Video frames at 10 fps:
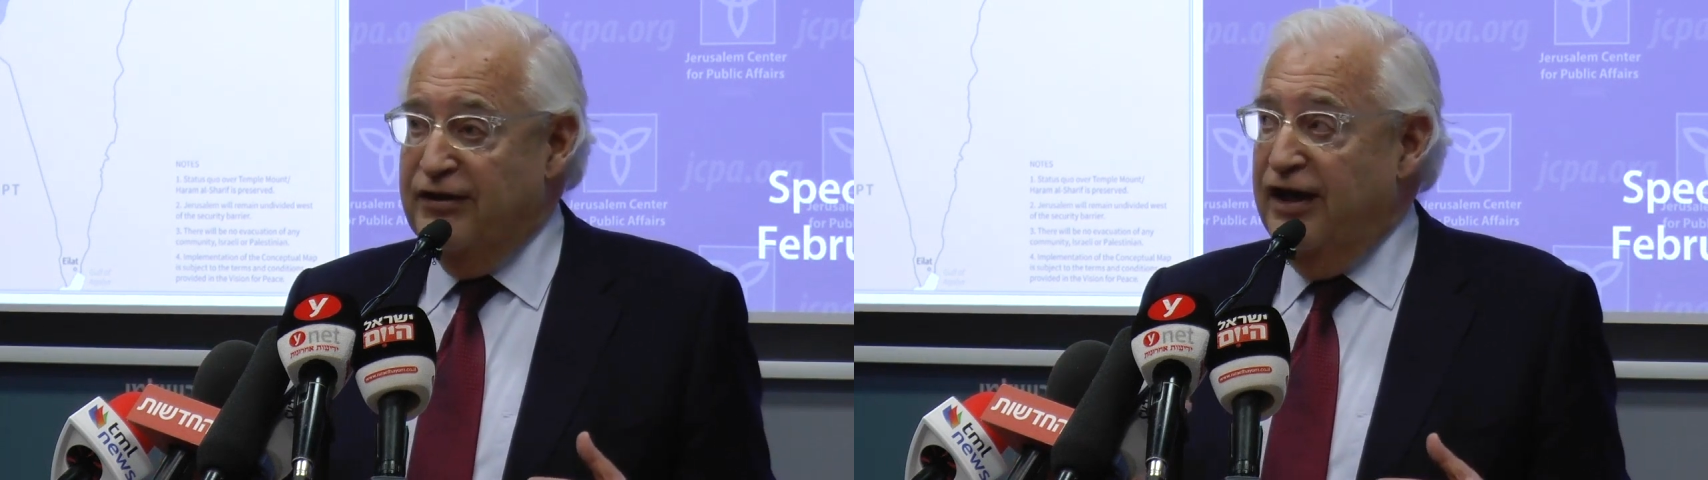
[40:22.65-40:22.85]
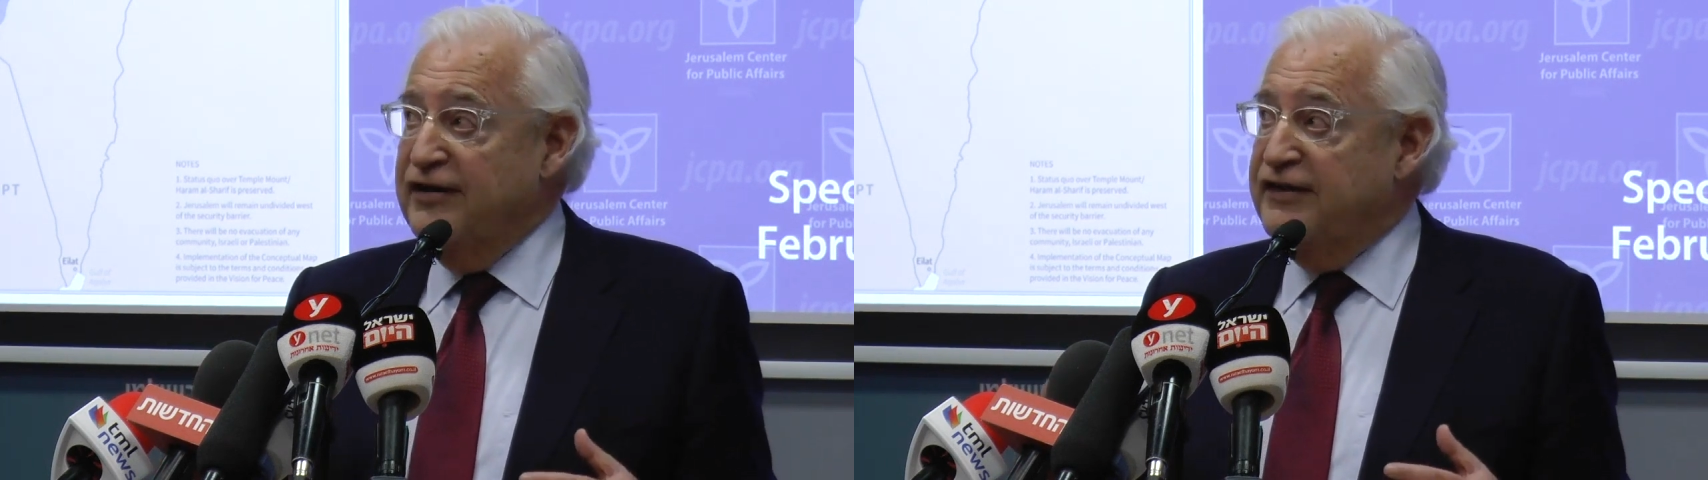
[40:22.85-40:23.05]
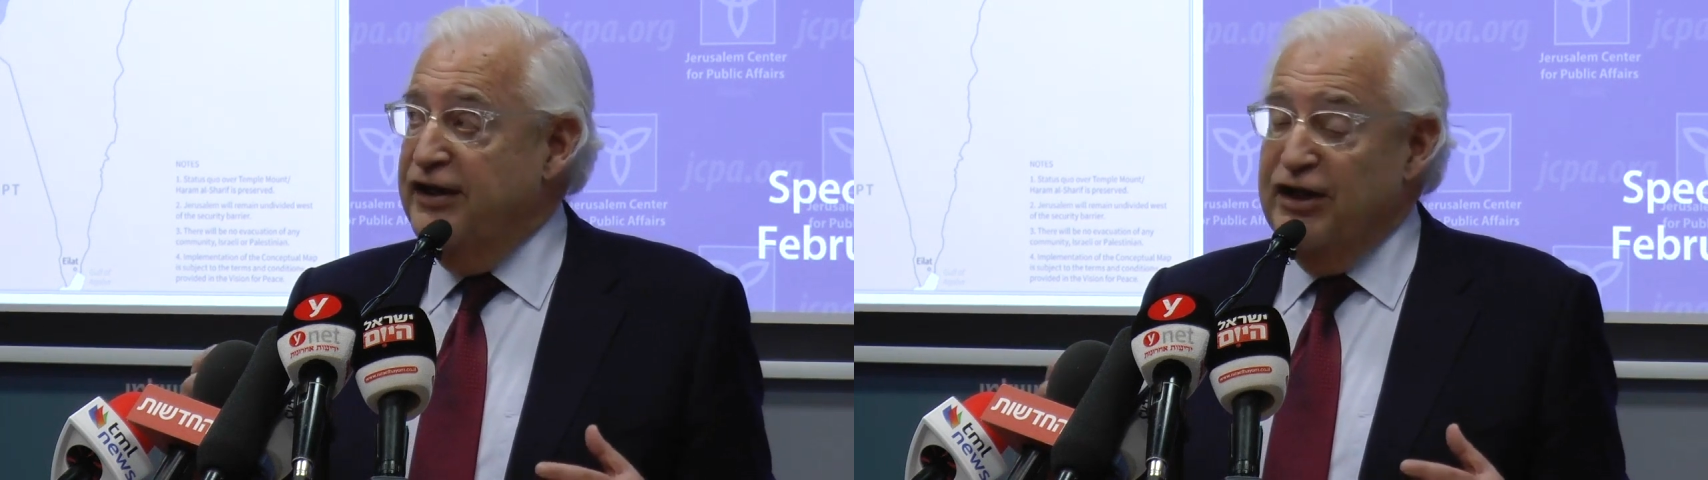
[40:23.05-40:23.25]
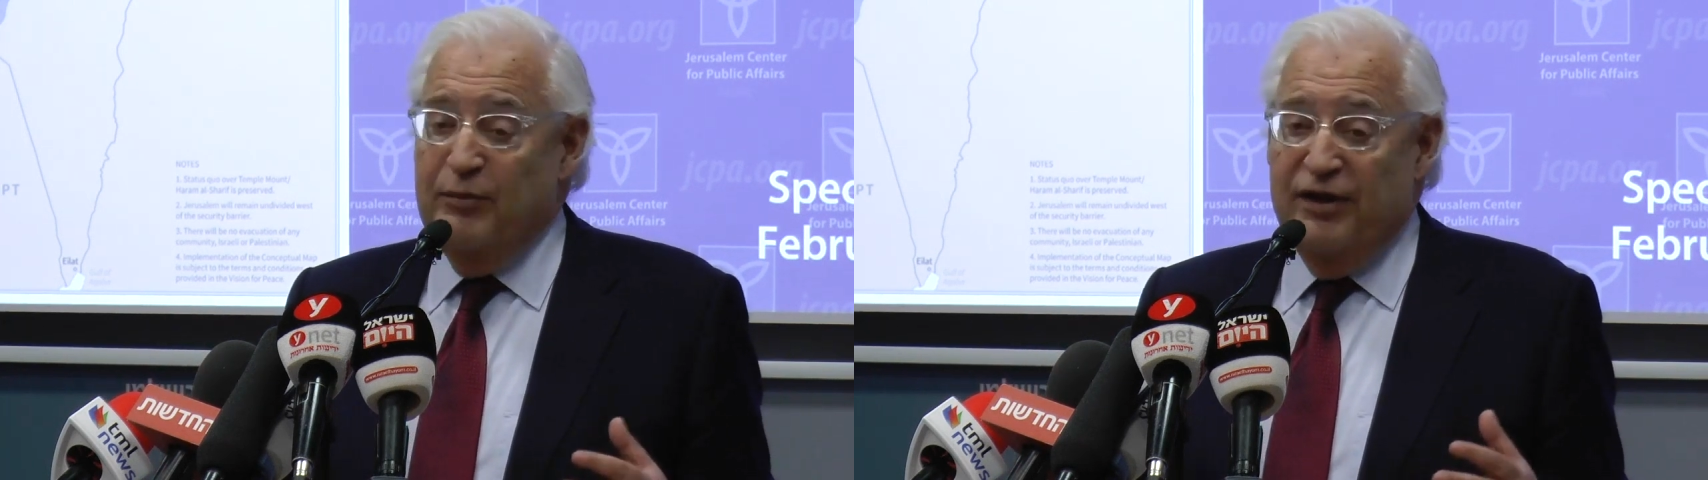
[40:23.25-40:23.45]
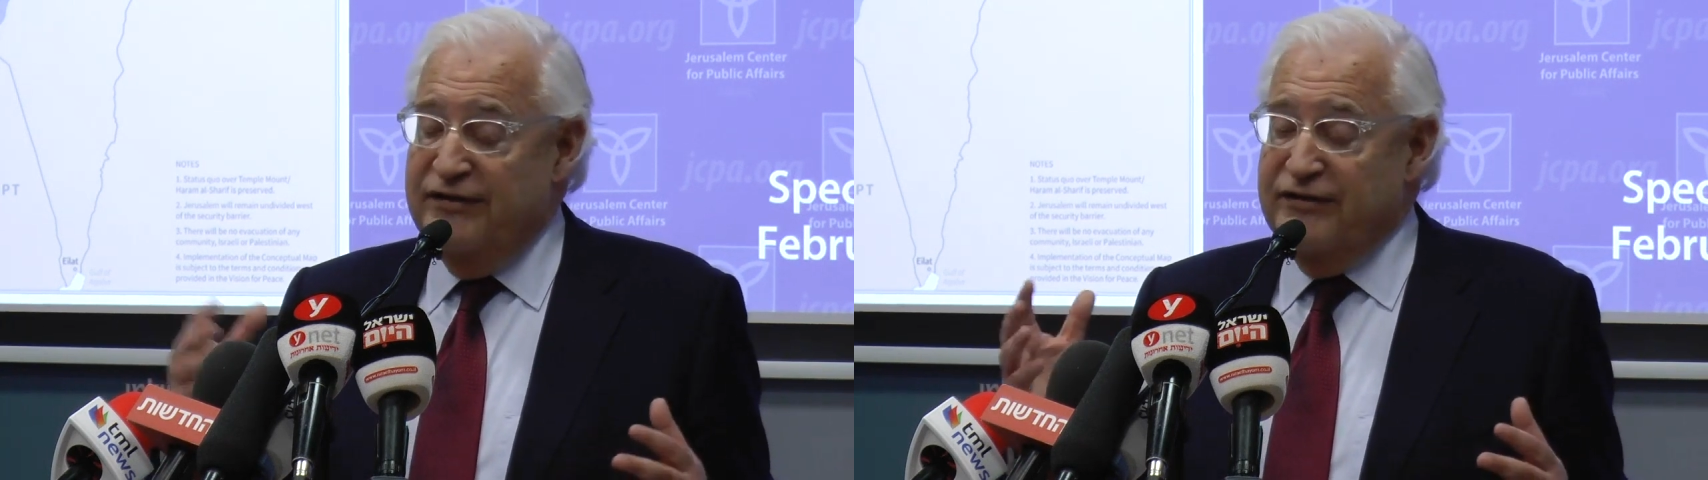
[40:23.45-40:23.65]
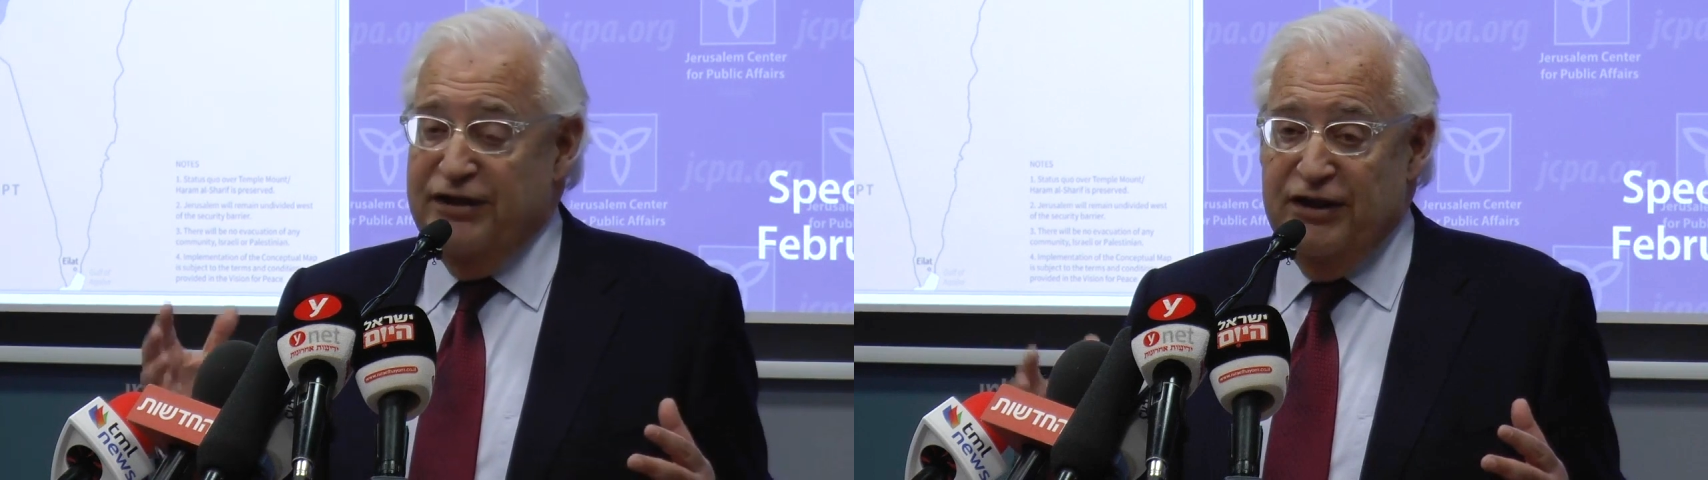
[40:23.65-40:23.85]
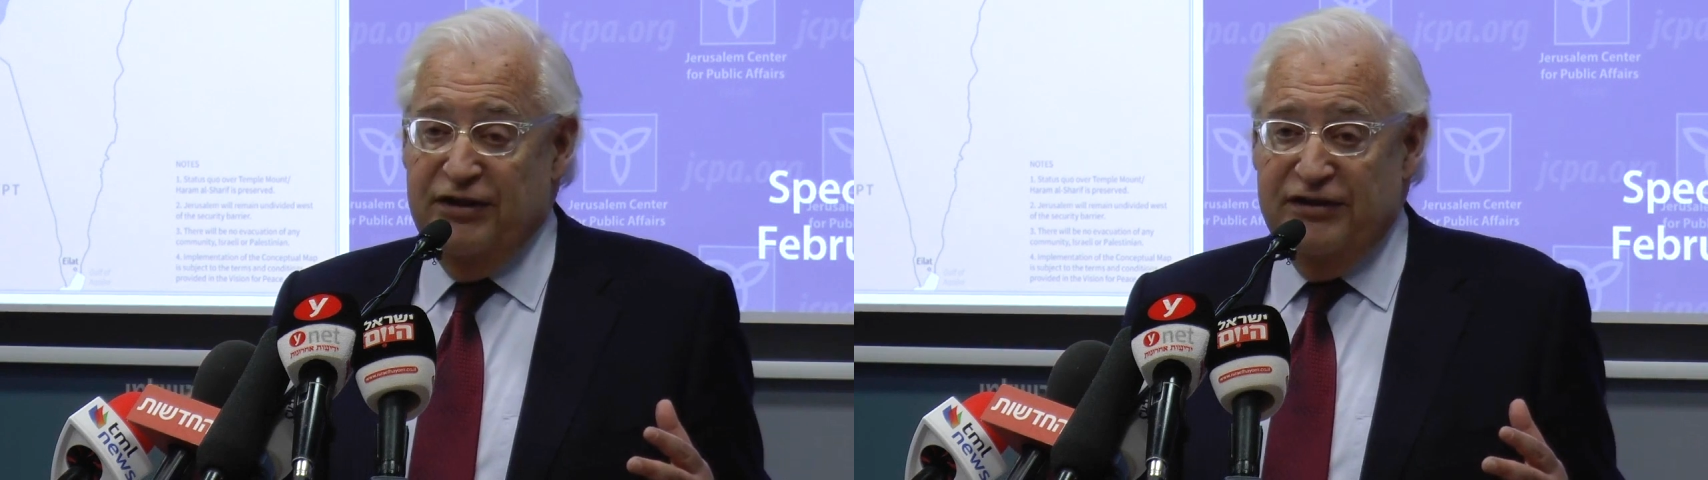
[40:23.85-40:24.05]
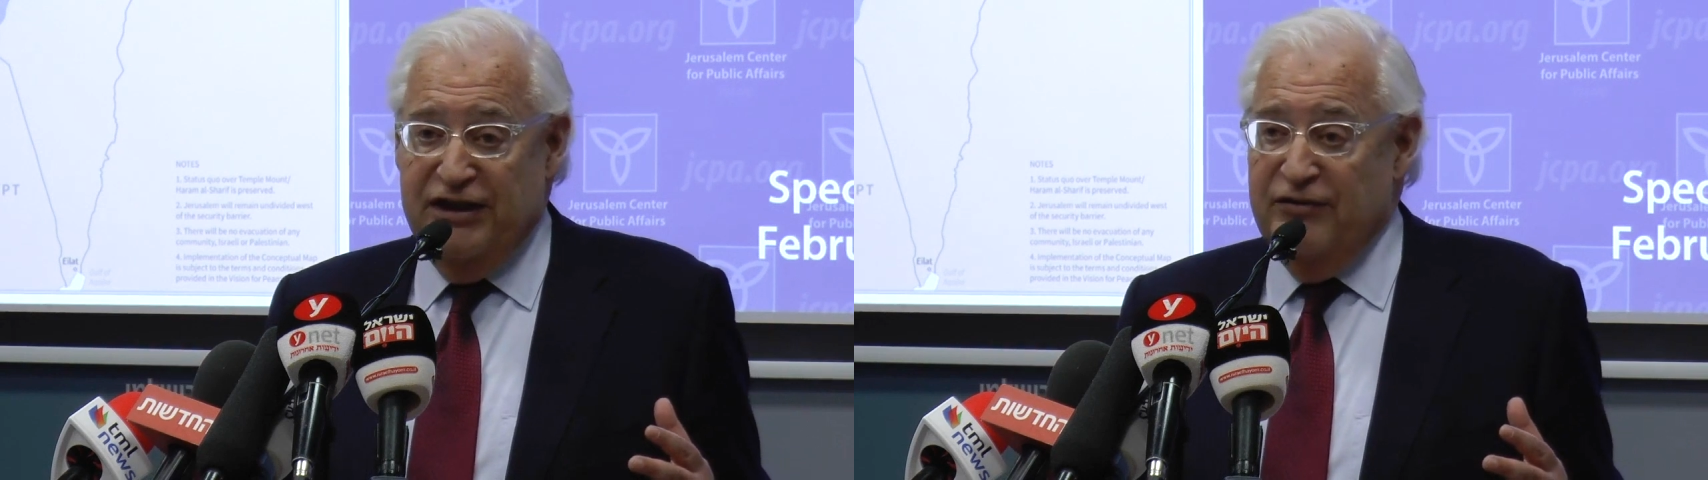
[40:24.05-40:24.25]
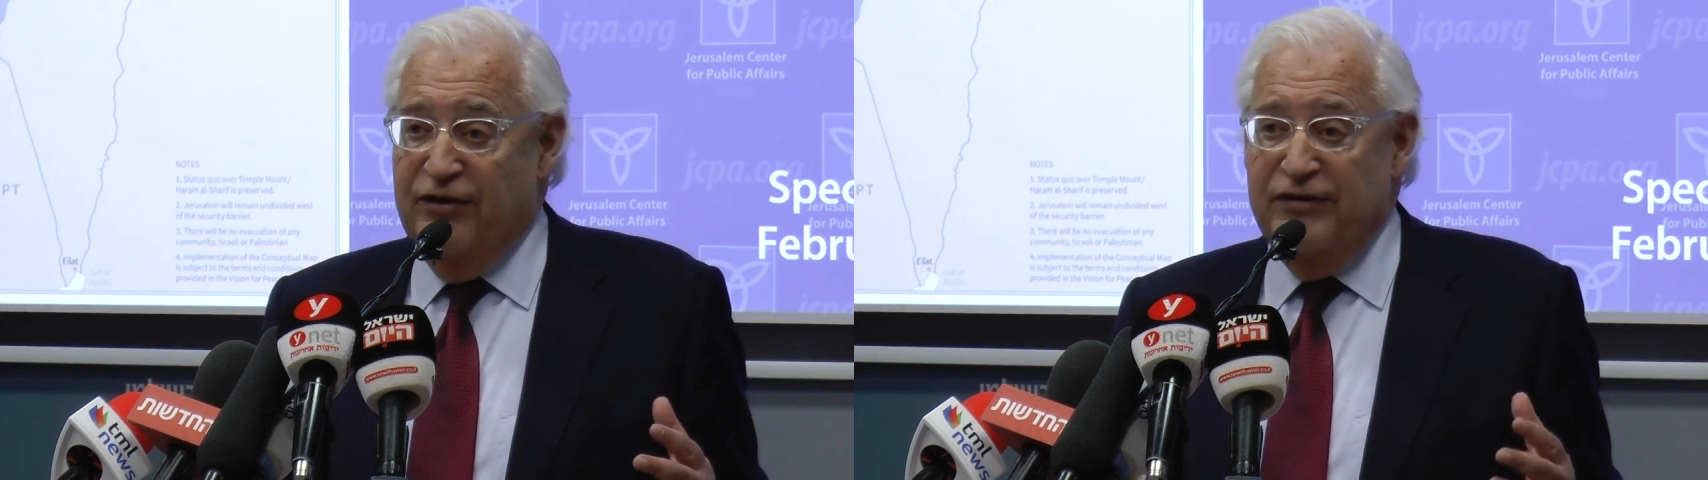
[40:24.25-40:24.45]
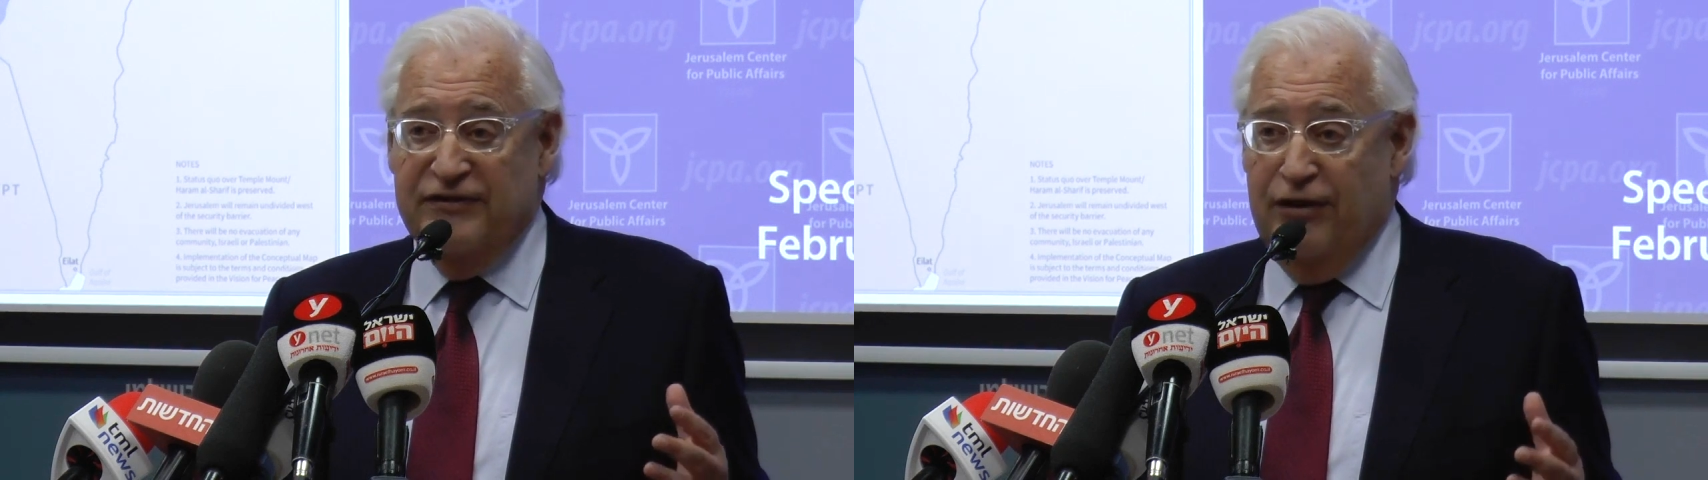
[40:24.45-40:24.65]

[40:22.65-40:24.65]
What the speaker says: The clock is ticking, but it's ticking